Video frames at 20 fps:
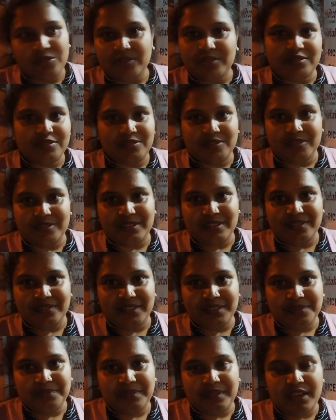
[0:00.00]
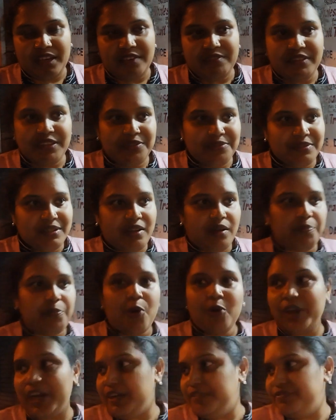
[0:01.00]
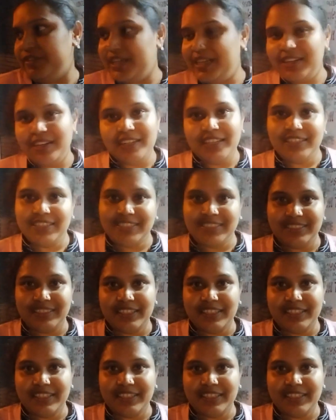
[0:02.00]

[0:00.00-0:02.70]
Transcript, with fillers: also no not heavy pocket friendly